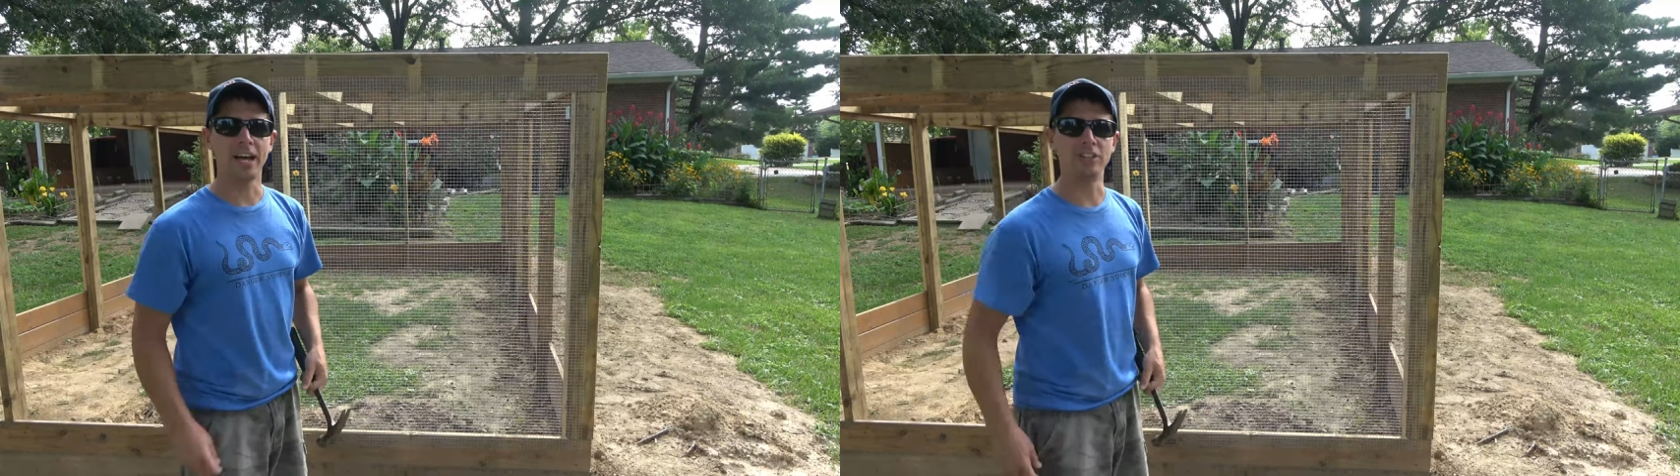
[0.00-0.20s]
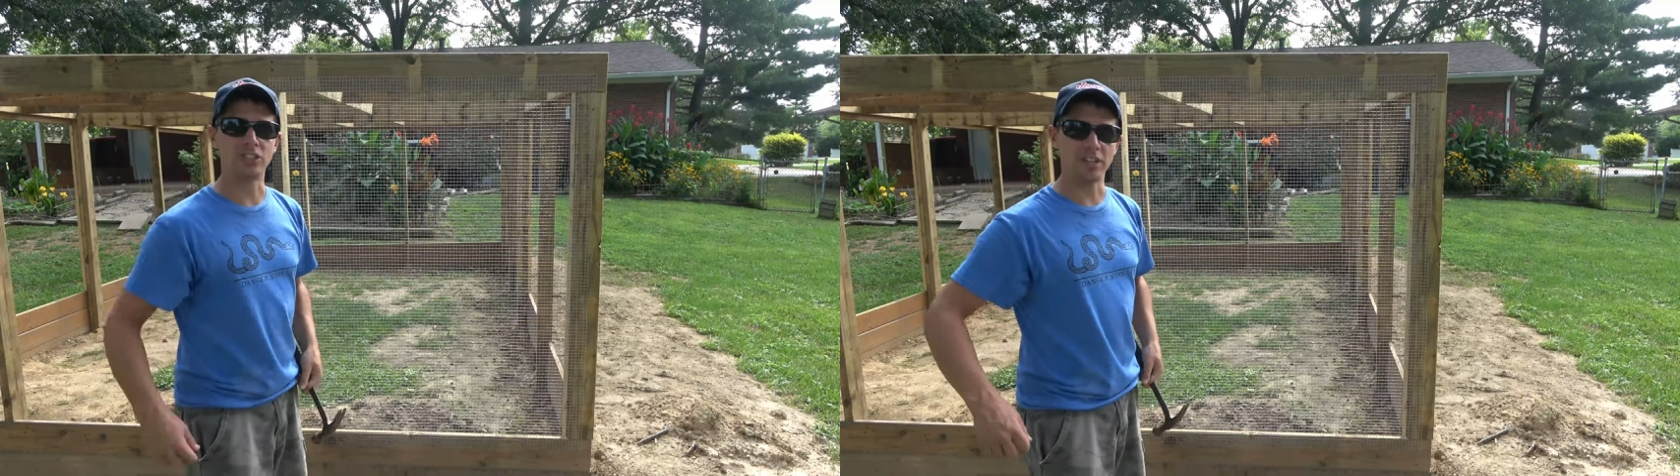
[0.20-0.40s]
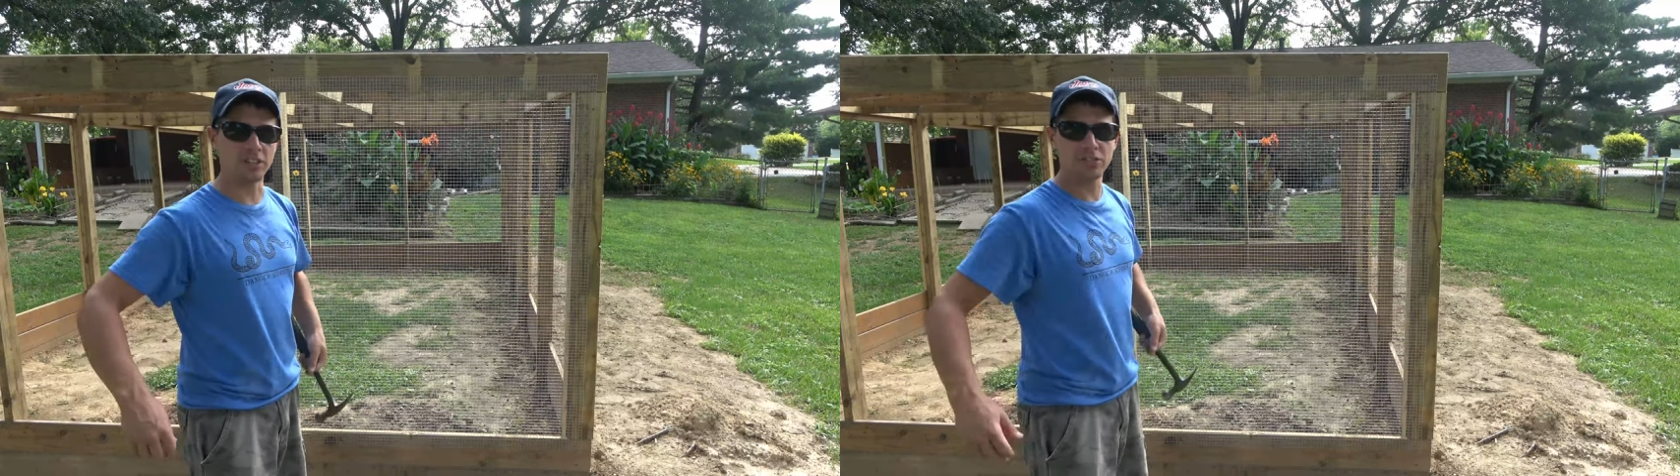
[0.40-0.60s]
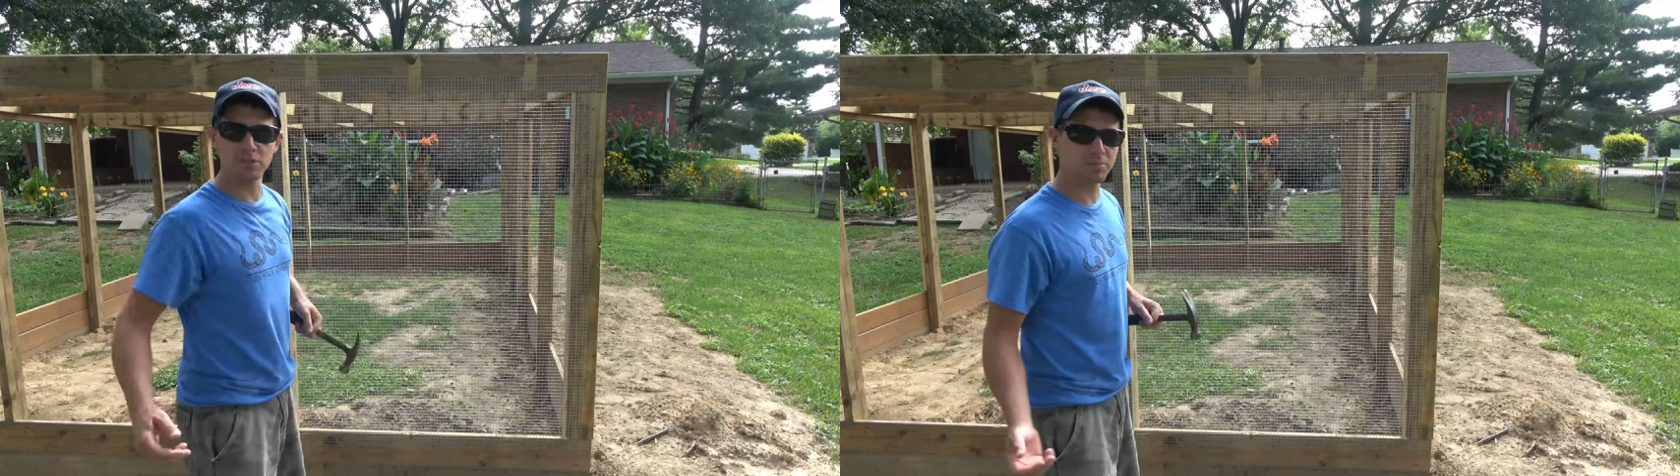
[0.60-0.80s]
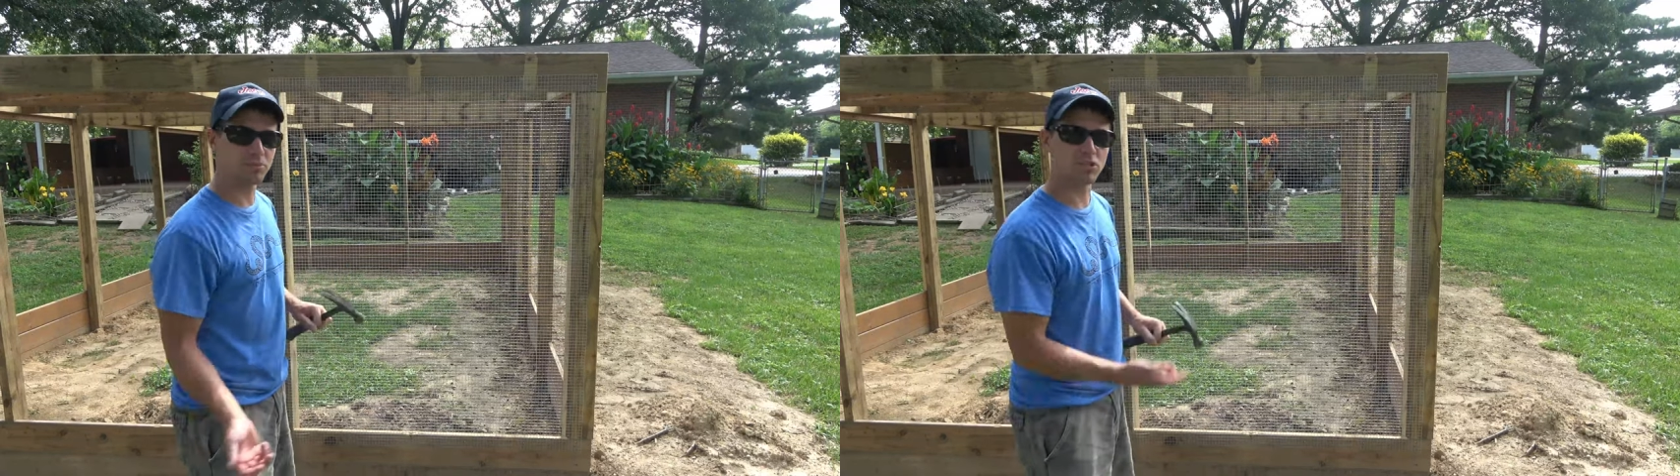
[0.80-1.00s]
and just
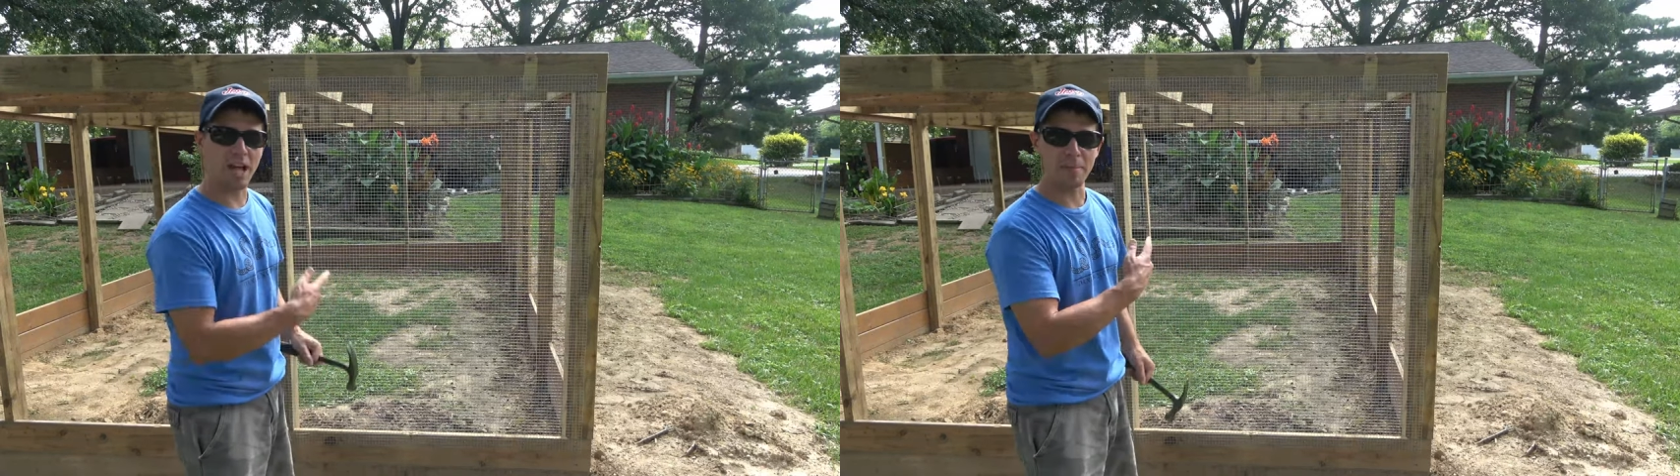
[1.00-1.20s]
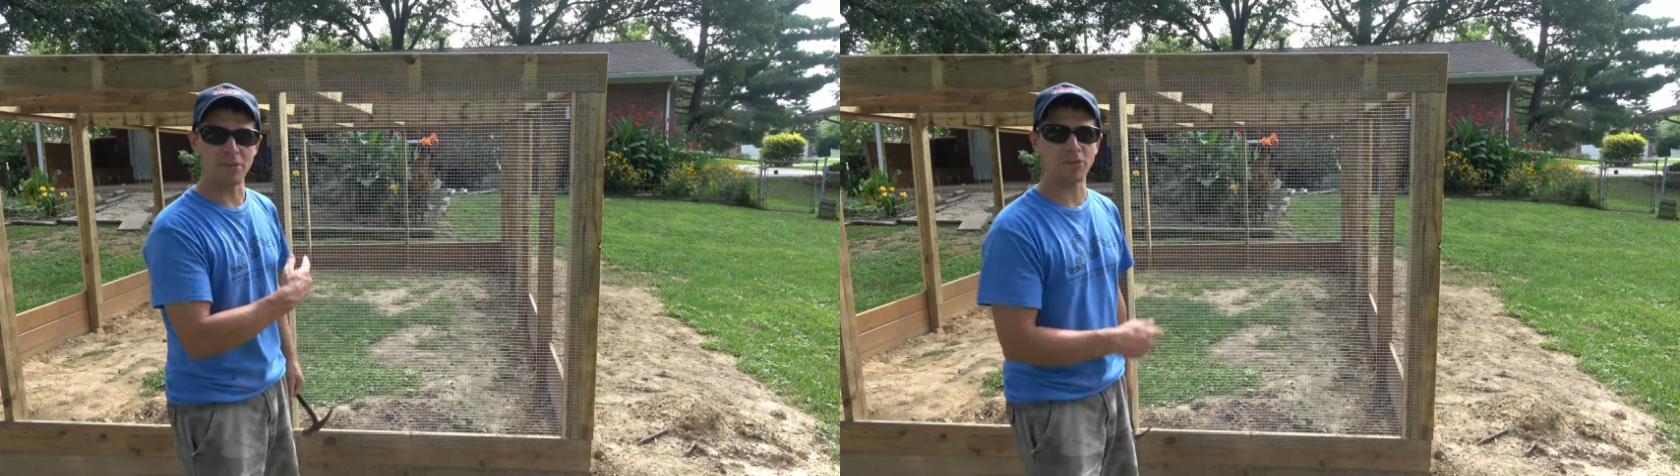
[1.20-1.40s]
snap my